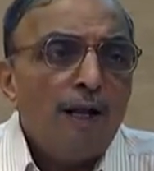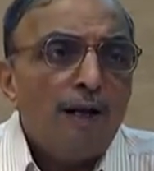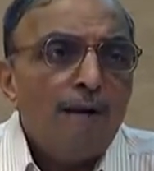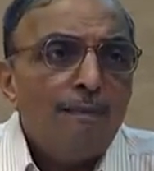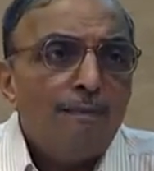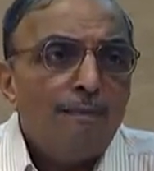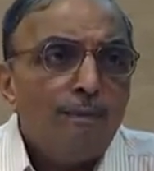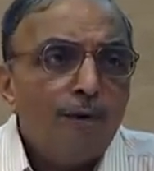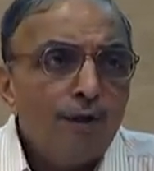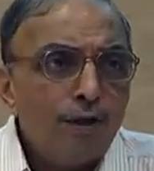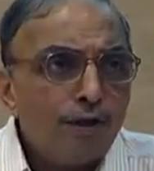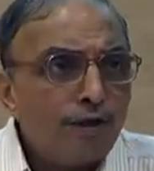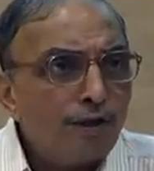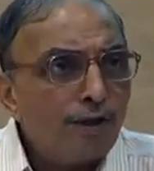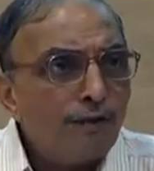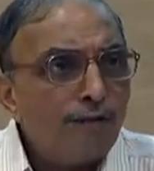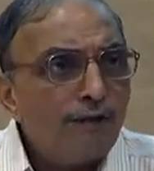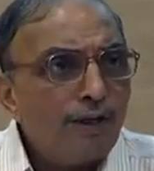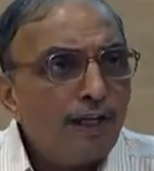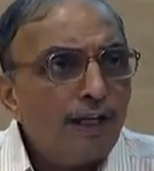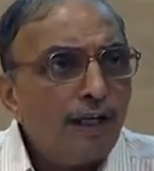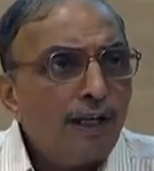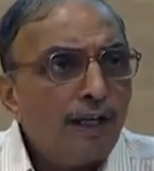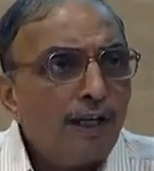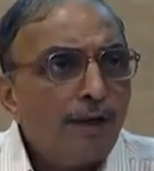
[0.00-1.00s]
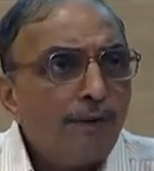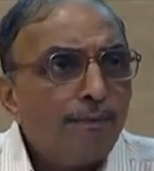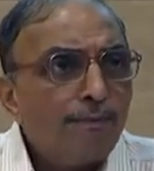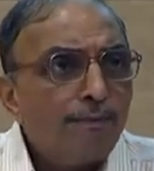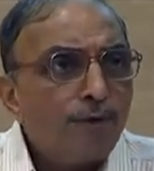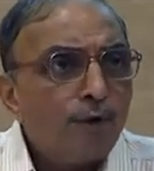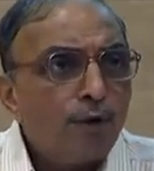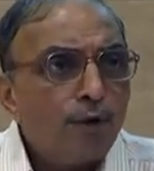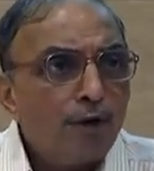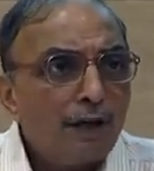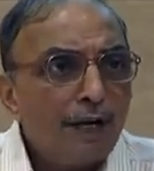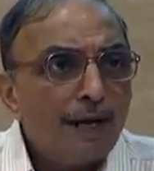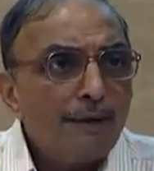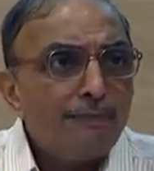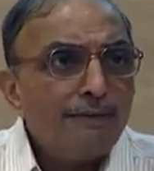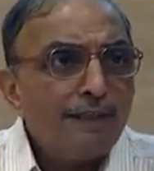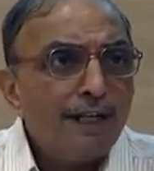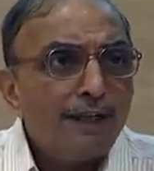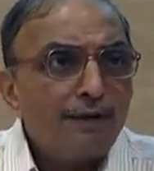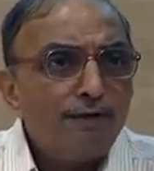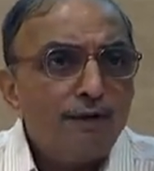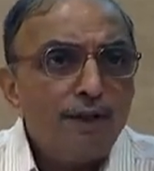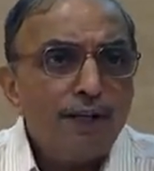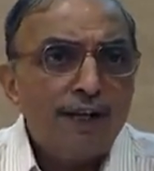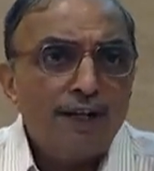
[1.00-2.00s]
Most of the programs
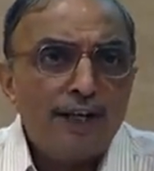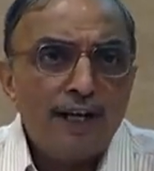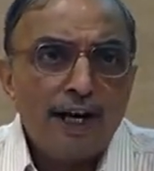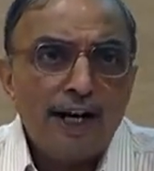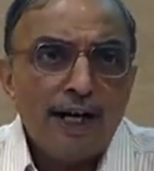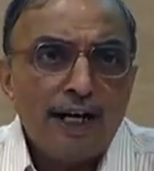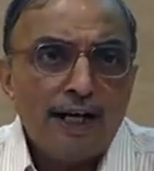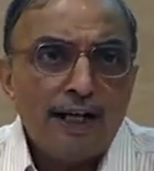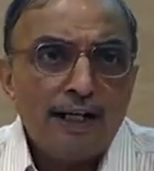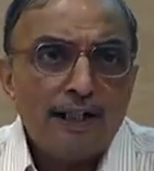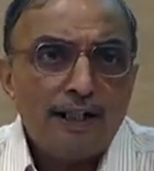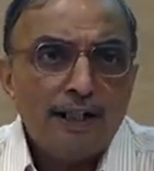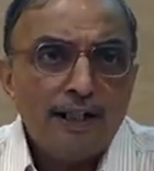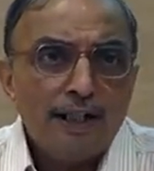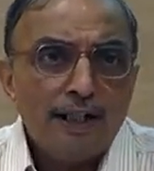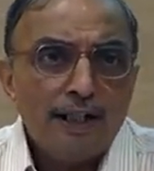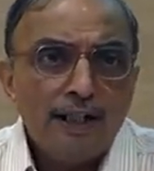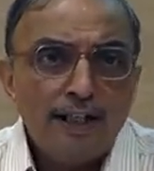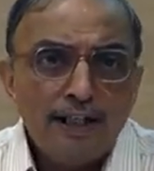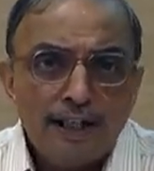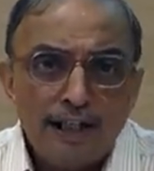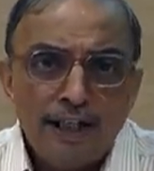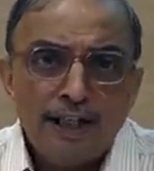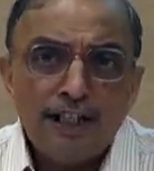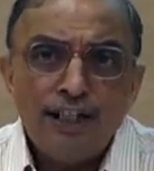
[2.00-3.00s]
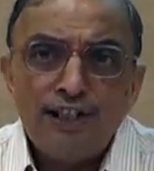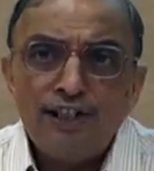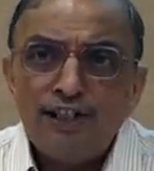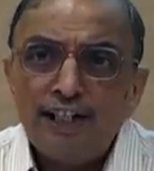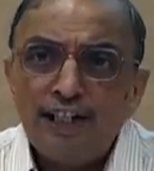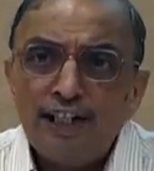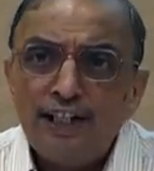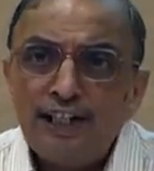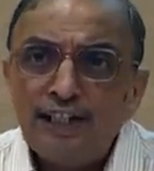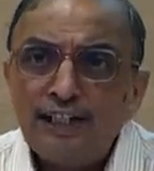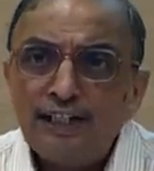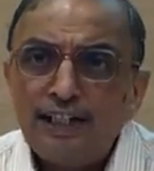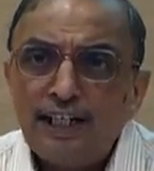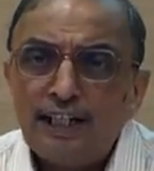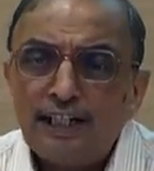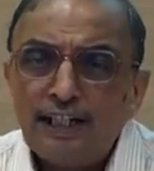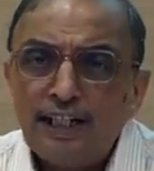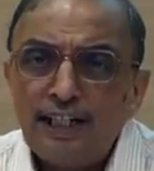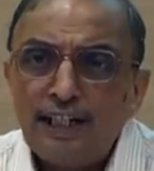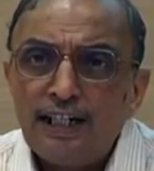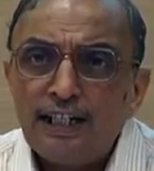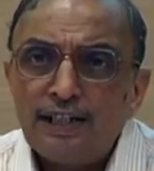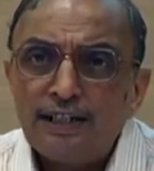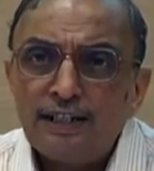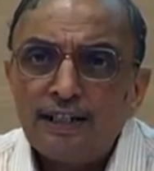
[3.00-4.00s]
that we will write, in the initial days at
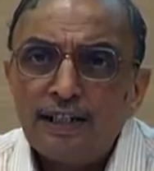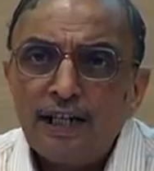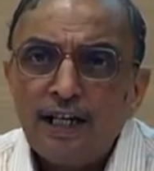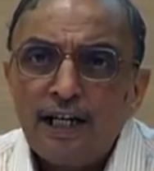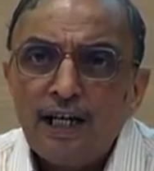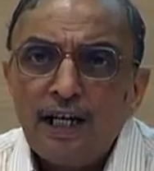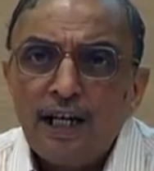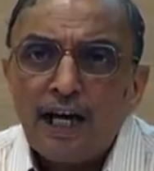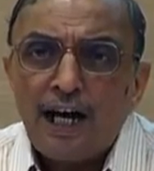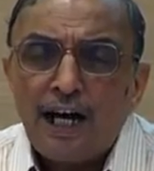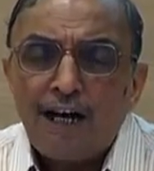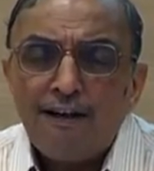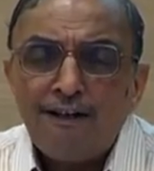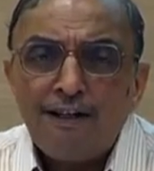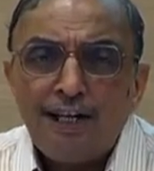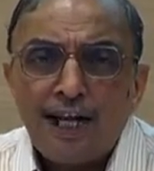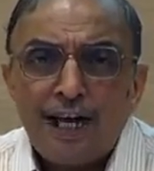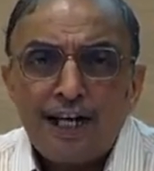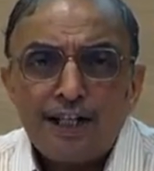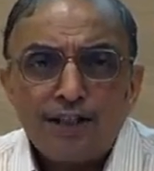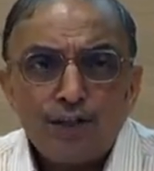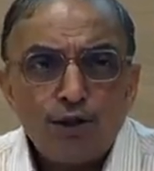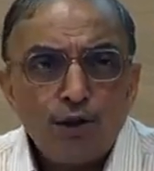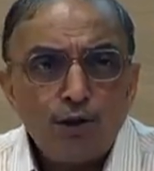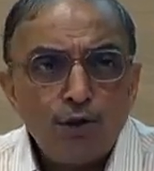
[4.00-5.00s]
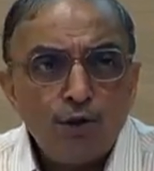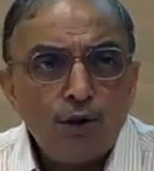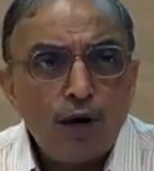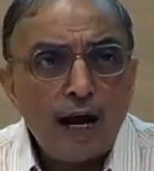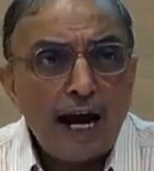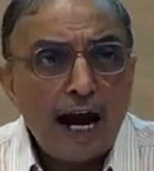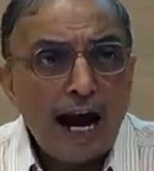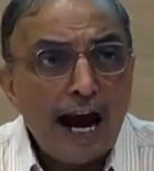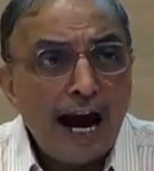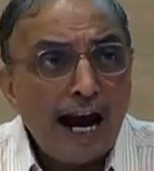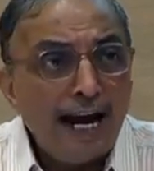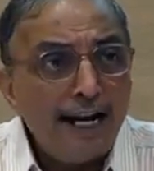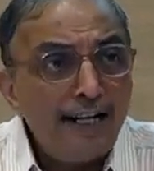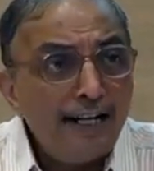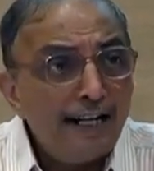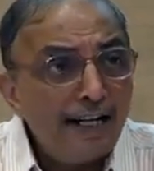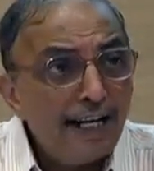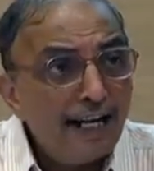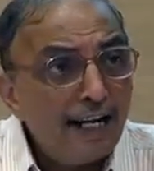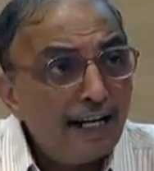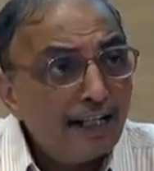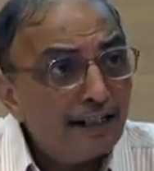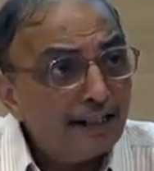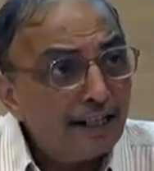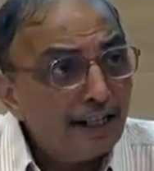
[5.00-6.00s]
least, I will ask you to hand
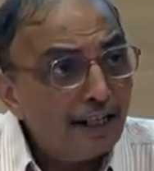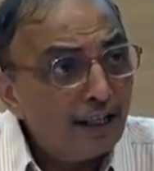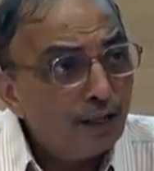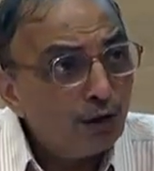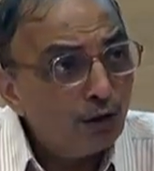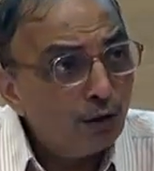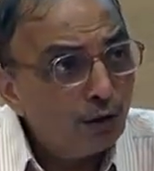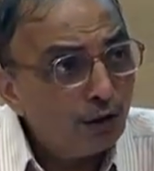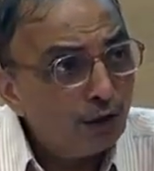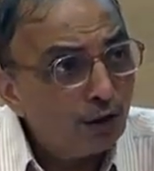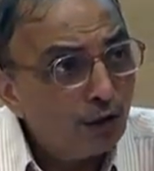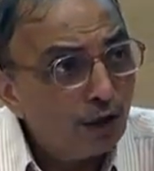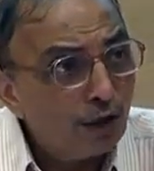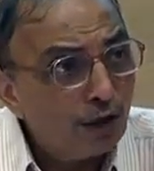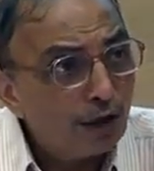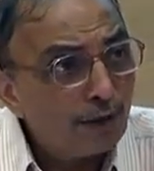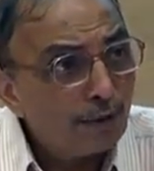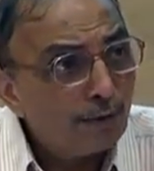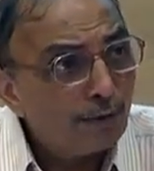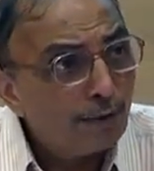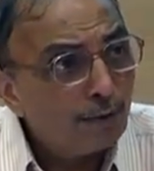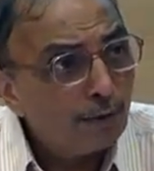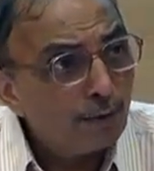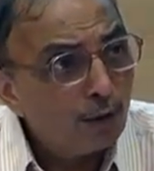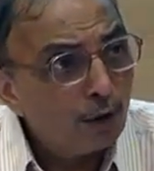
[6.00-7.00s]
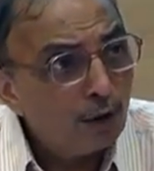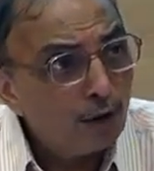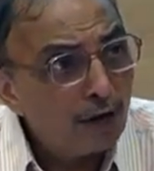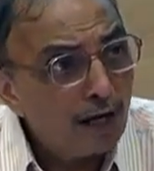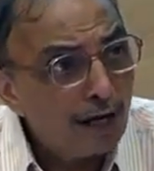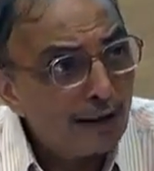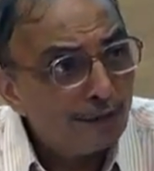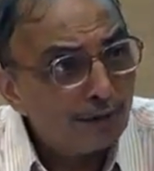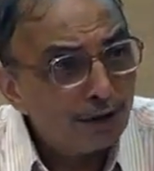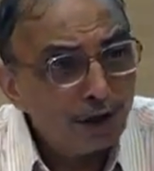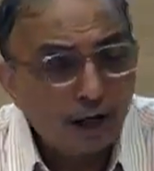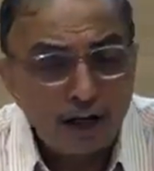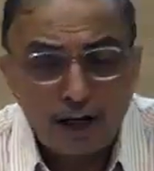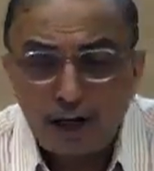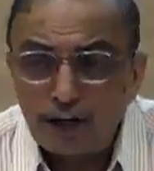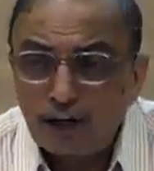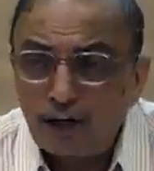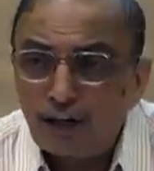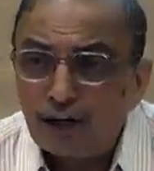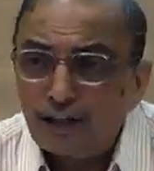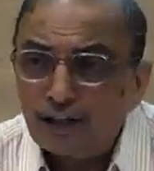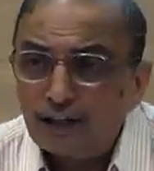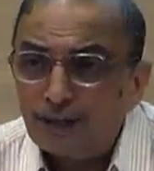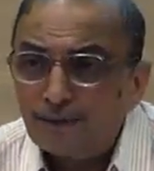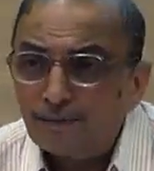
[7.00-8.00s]
execute your programs or
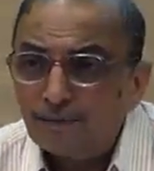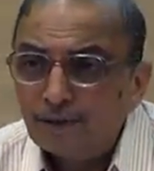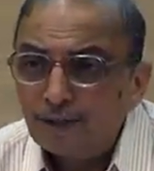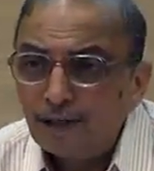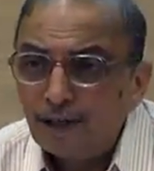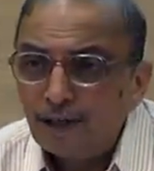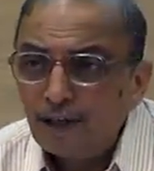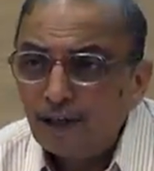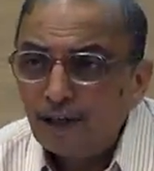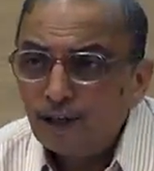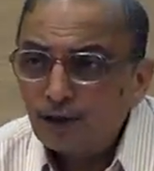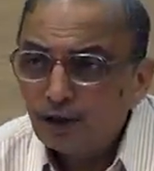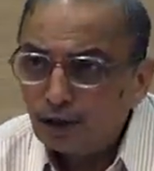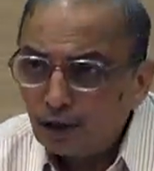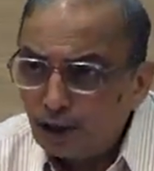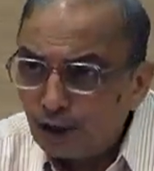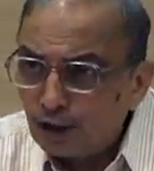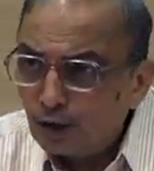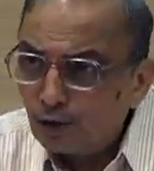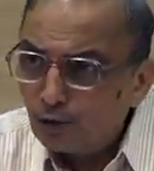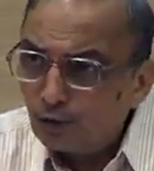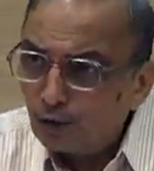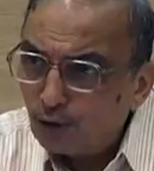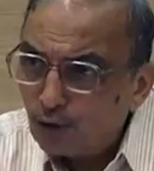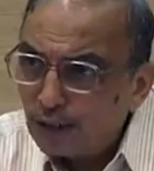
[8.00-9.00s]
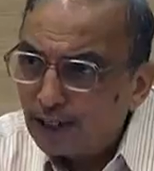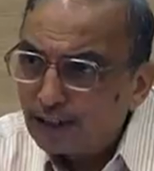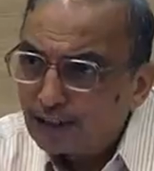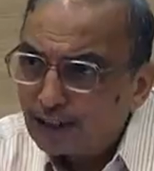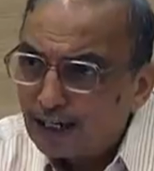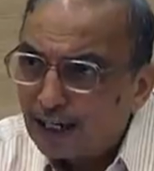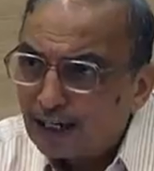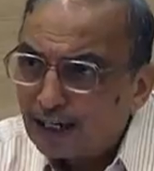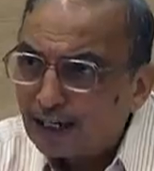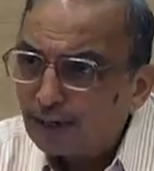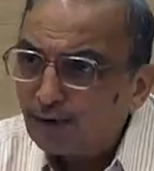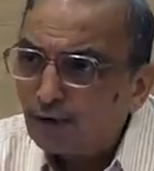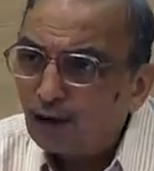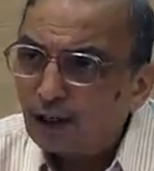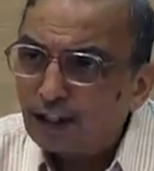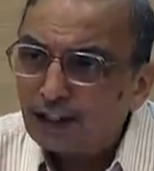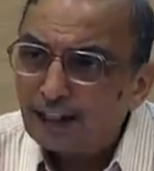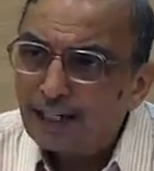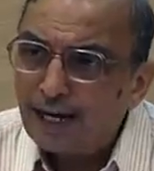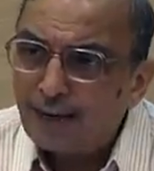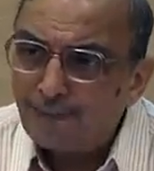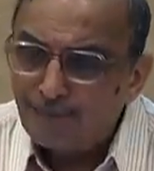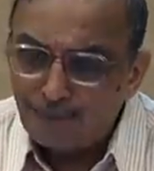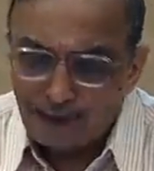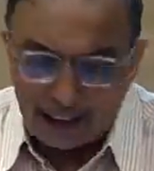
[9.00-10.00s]
algorithms, so that you know exactly what is
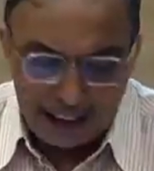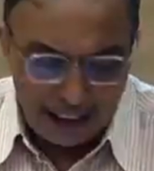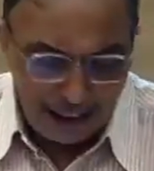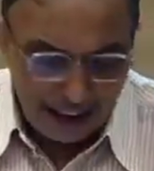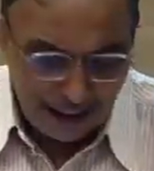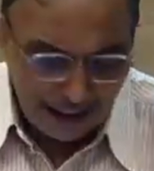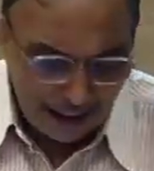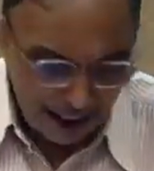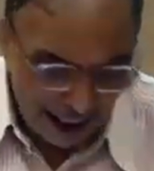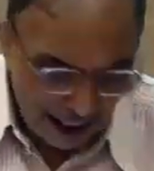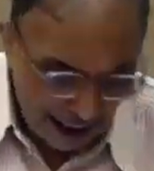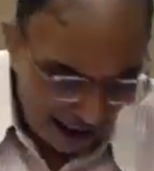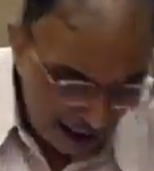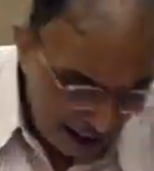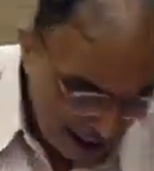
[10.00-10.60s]
happening inside.